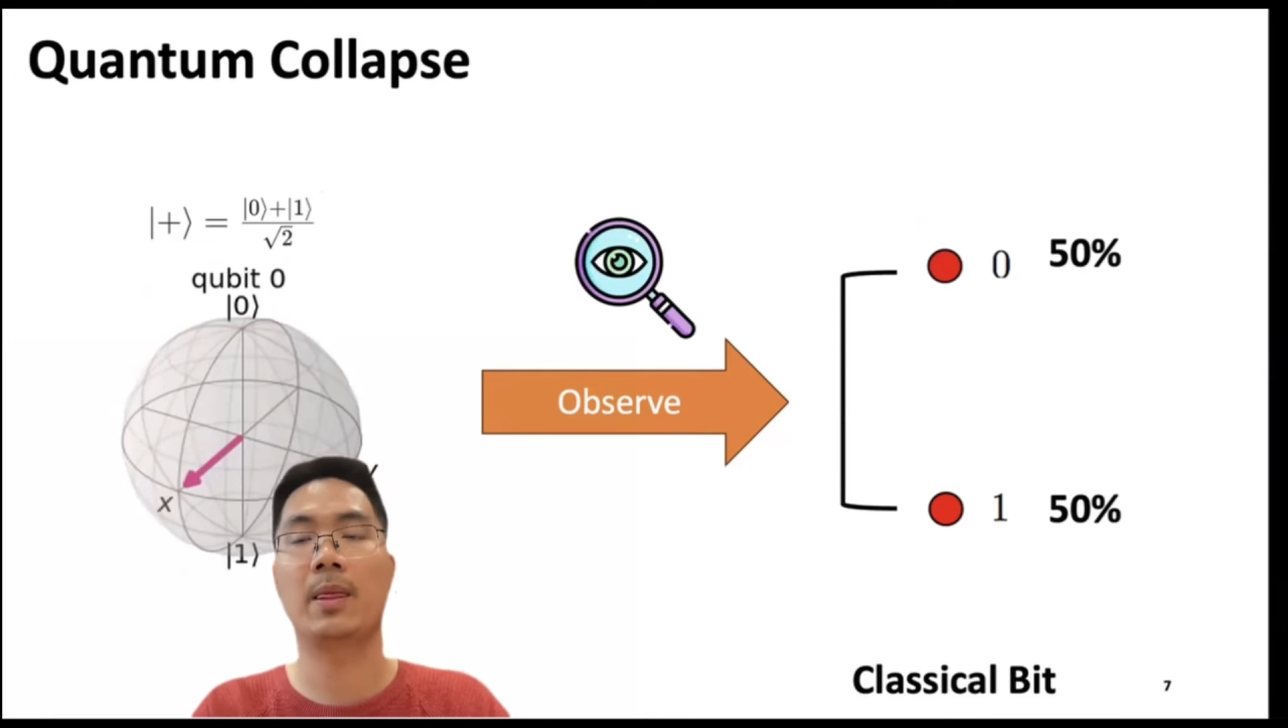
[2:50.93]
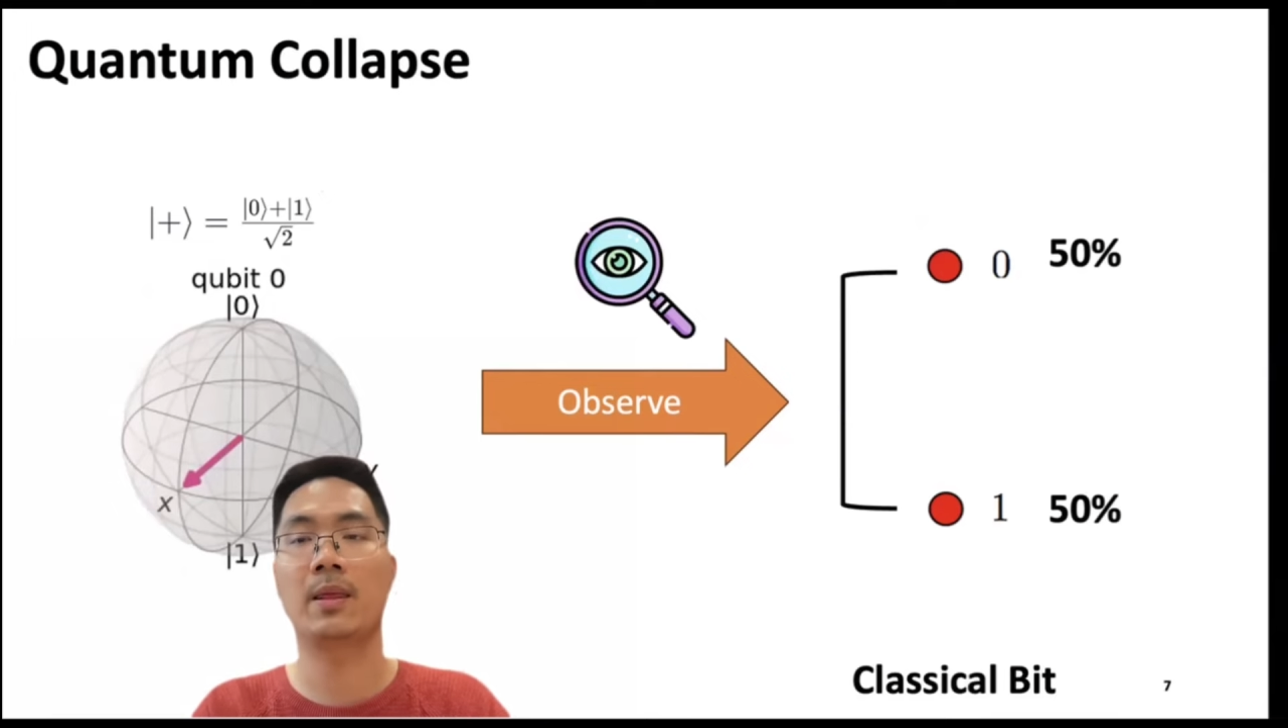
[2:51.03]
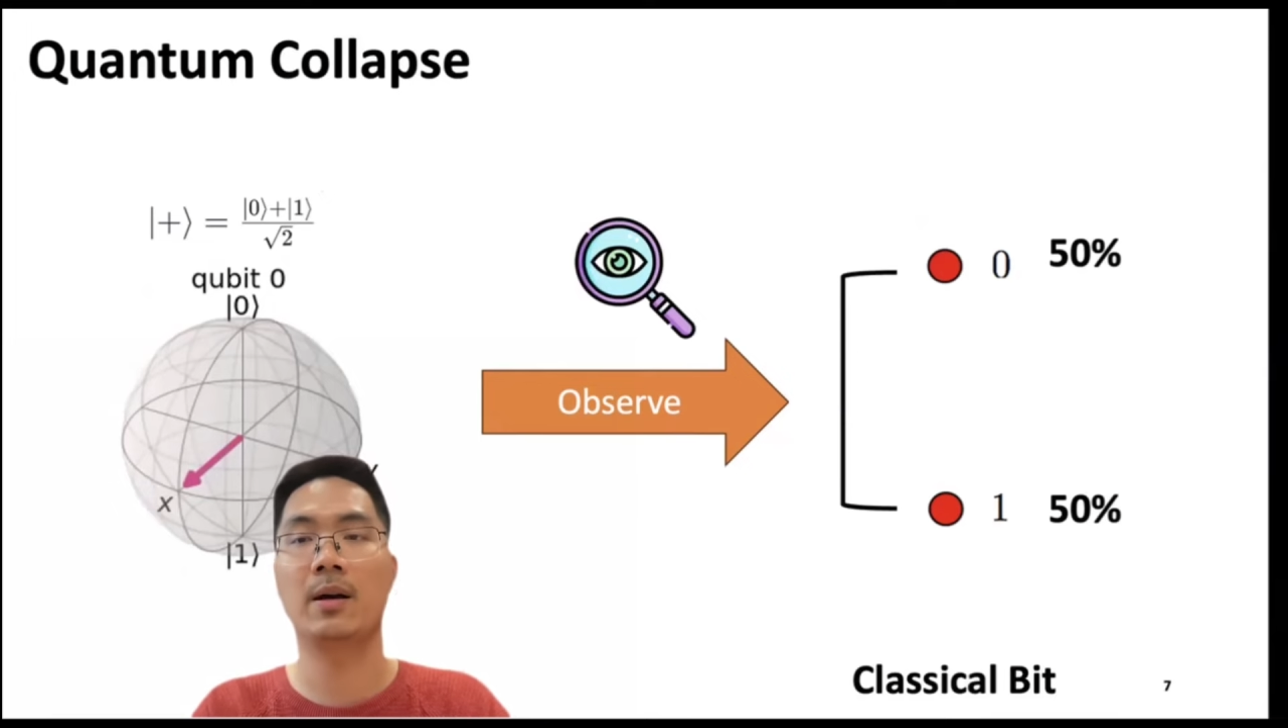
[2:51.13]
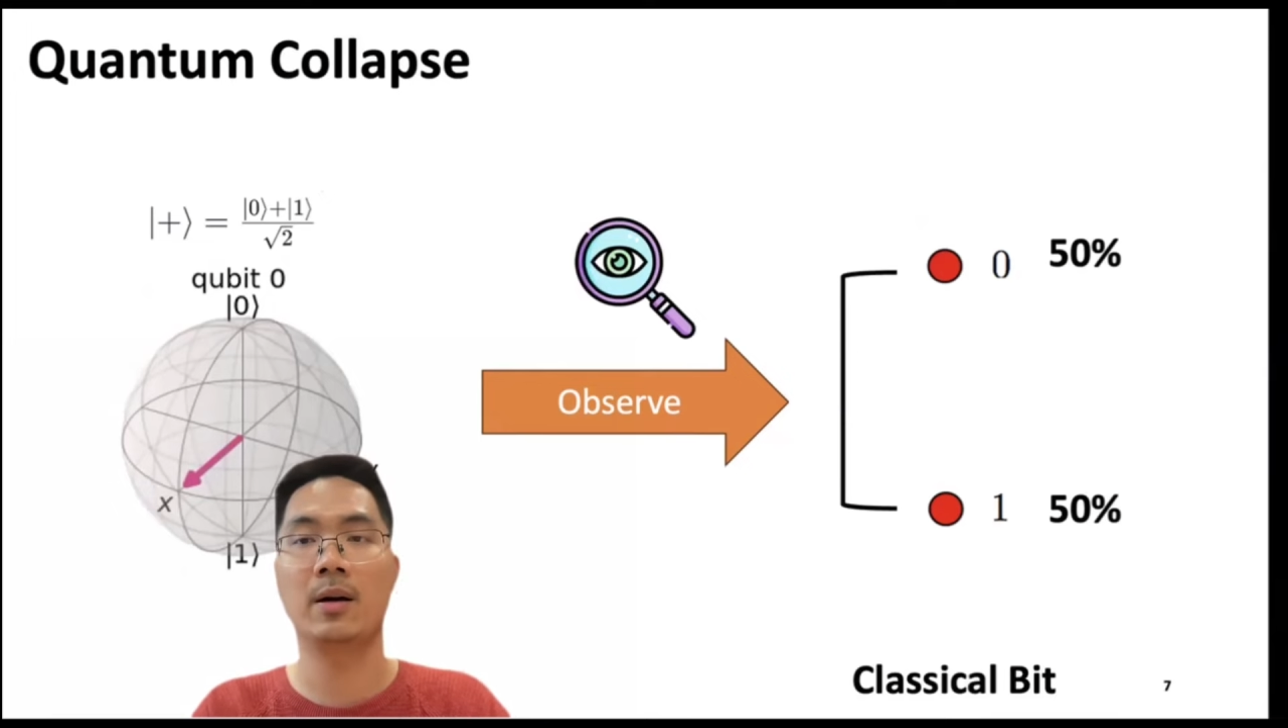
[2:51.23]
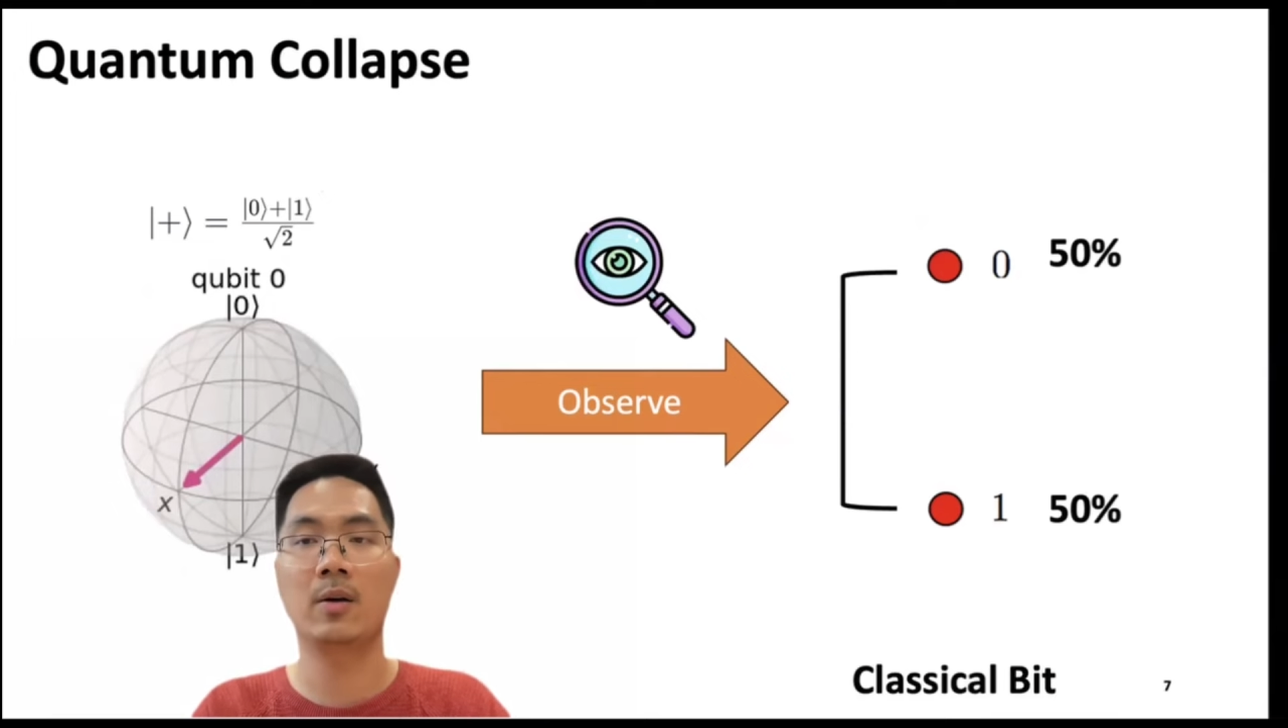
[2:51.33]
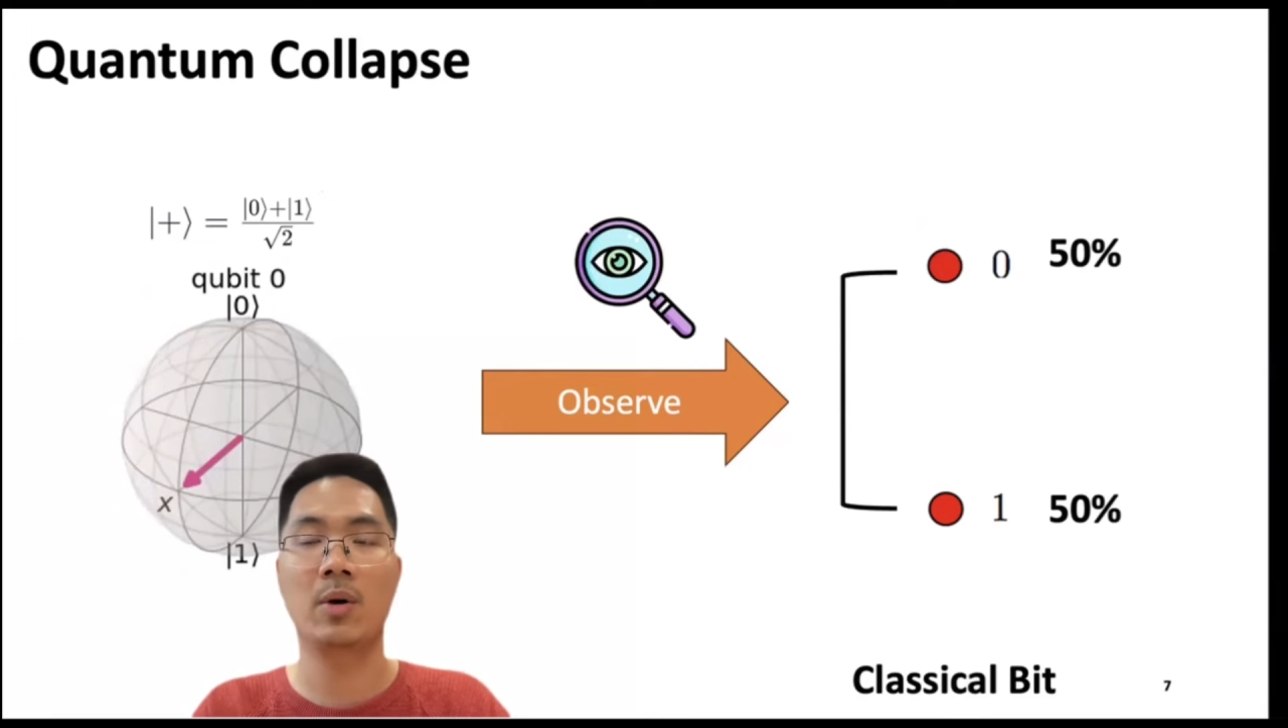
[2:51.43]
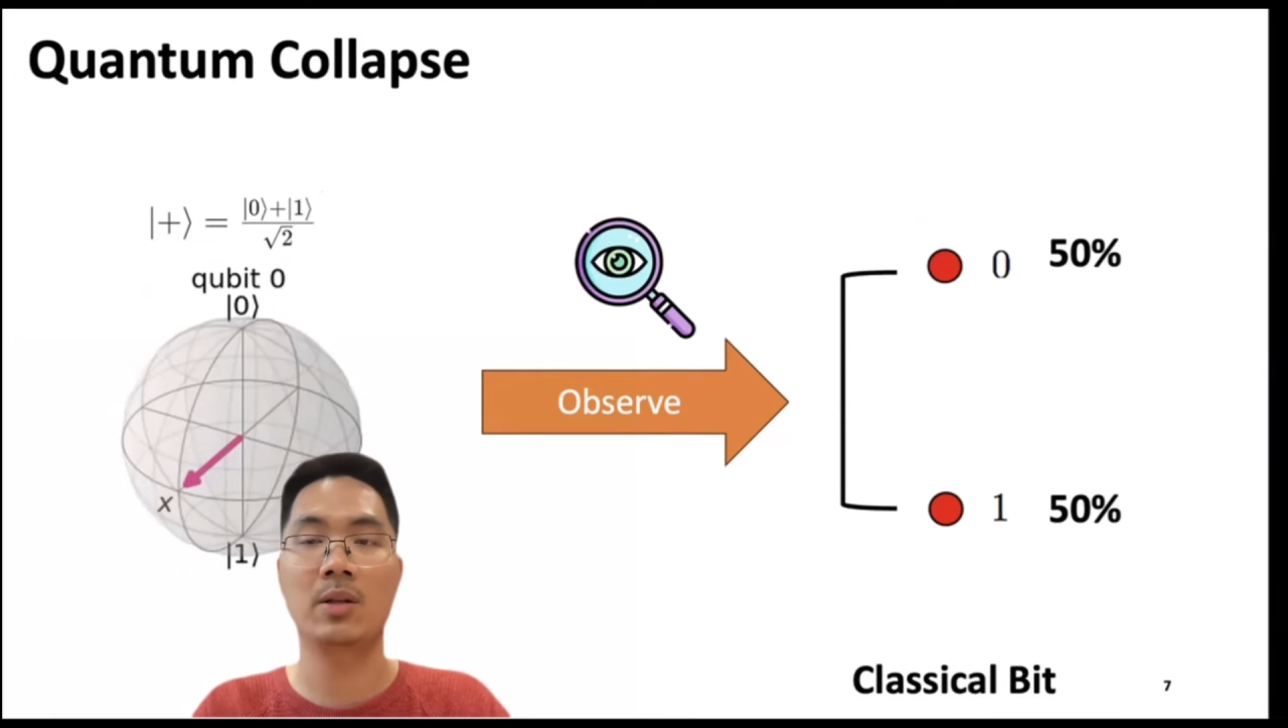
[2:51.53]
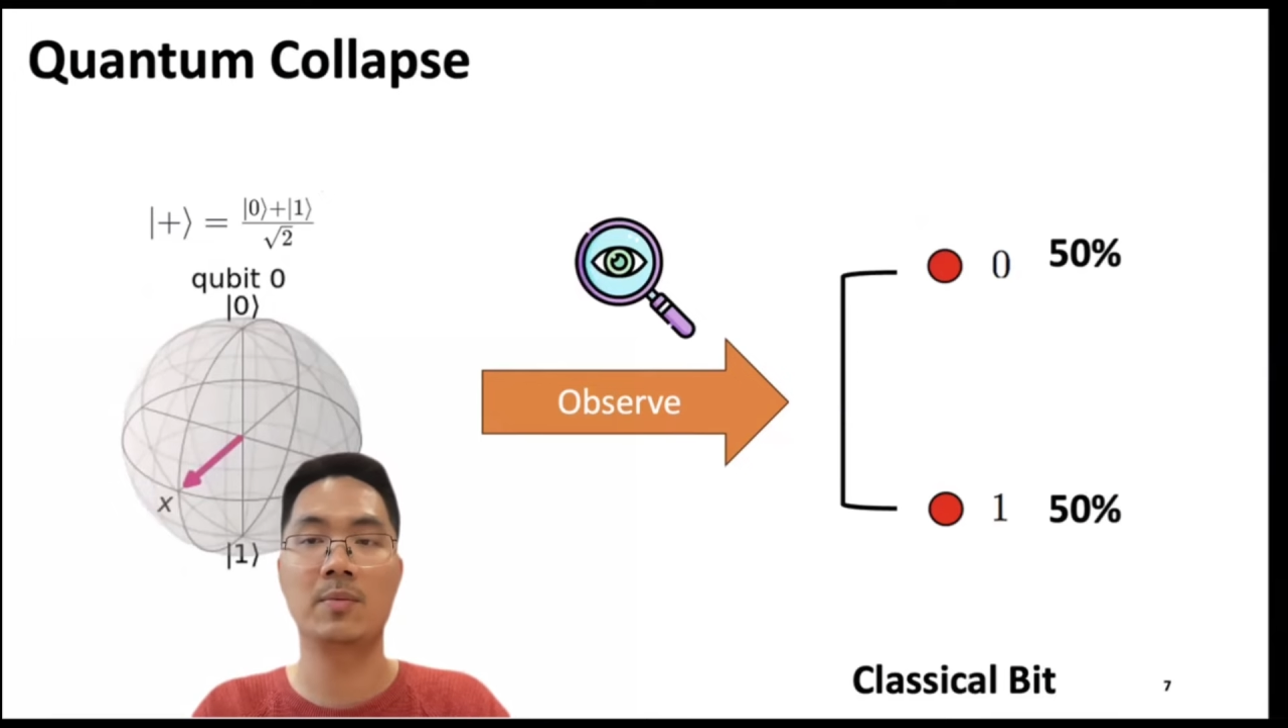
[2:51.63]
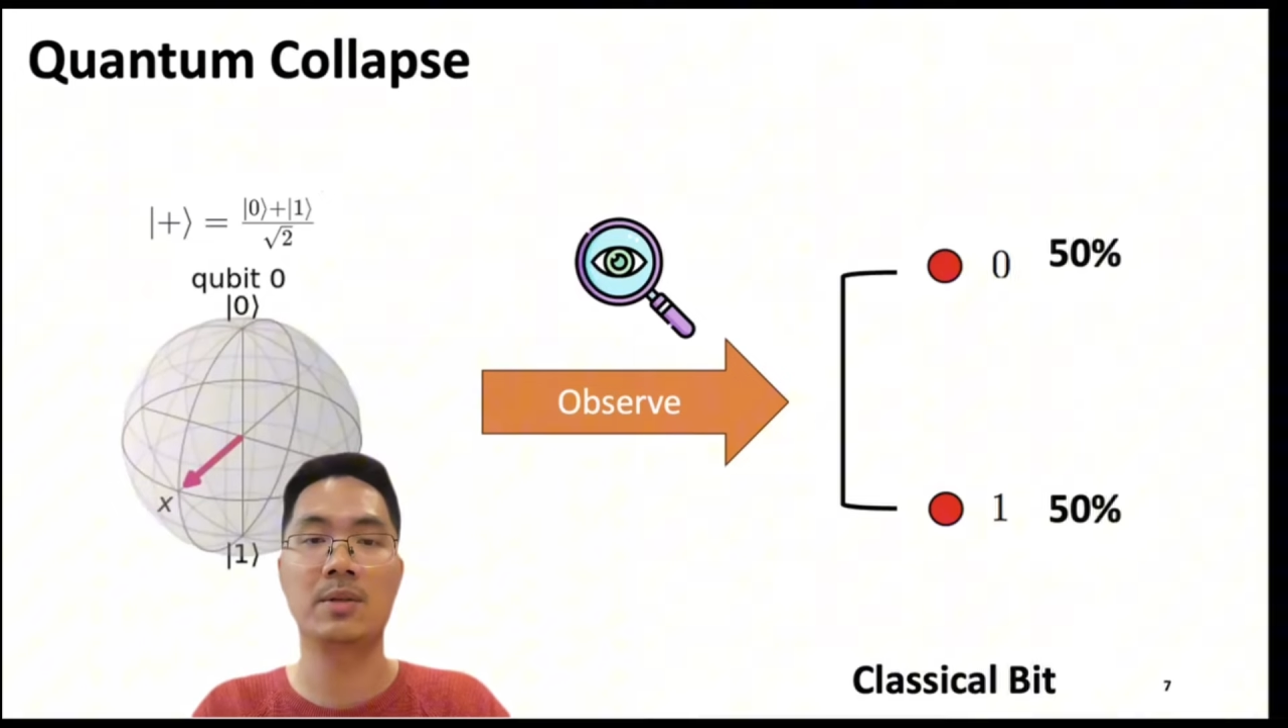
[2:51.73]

the quantum